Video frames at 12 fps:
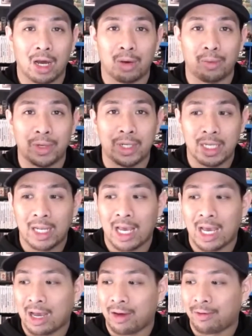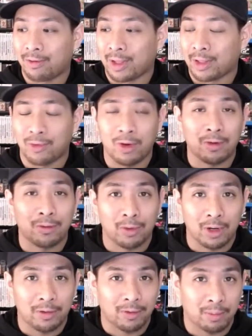We did have like 3 or
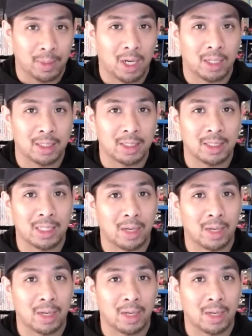4 different boxes